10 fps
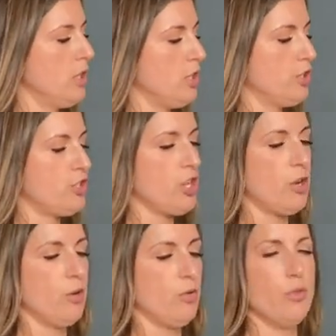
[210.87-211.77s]

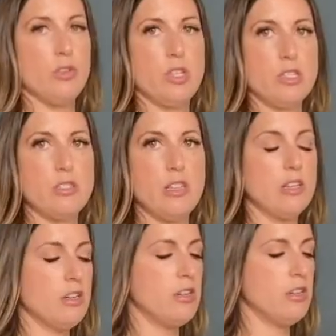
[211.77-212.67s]
So the
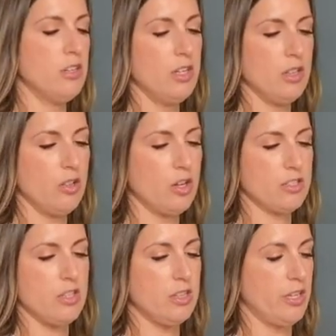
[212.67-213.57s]
Celer looks
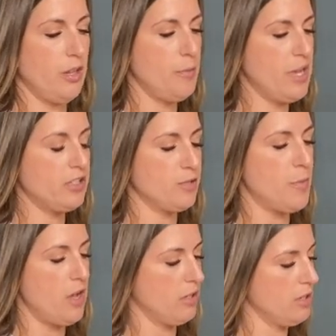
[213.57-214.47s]
a little bit
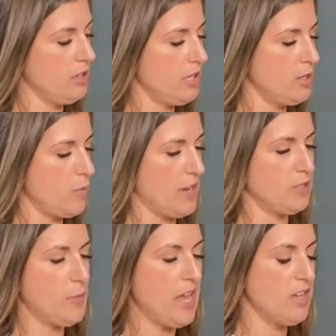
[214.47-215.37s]
smaller in the
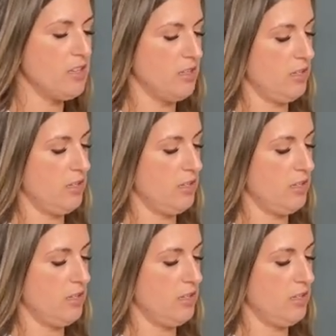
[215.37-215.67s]
waistband.